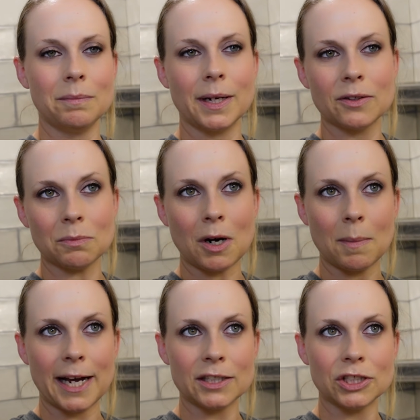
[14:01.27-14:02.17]
Mix small
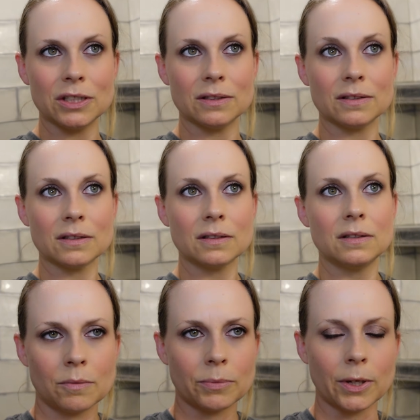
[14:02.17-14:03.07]
batches,
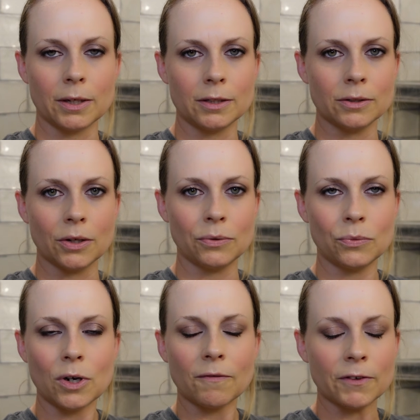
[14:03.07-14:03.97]
but you know,
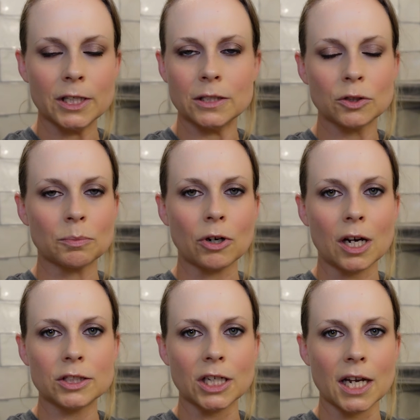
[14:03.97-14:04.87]
what fun is a
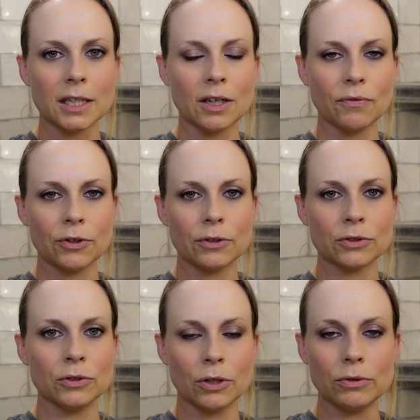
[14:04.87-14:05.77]
project if
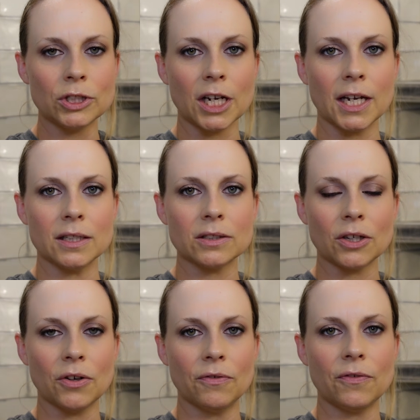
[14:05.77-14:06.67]
there's no chance
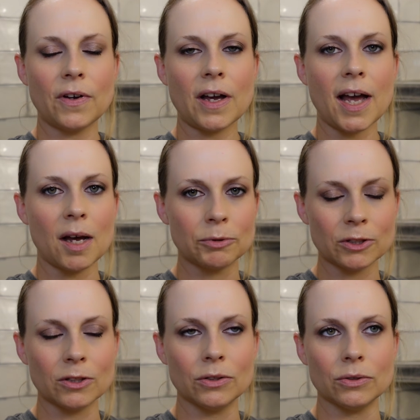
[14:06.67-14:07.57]
of
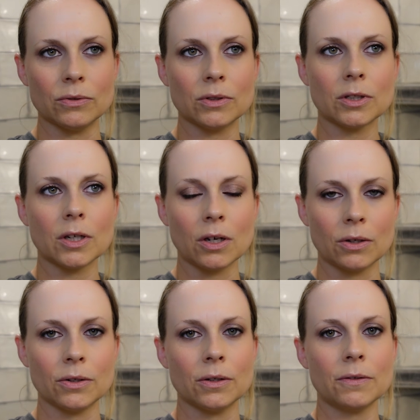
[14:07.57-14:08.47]
absolute,
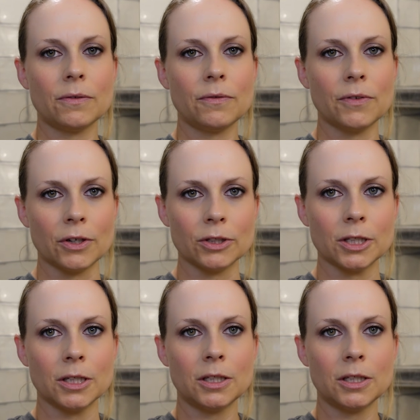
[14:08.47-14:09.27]
utter failure?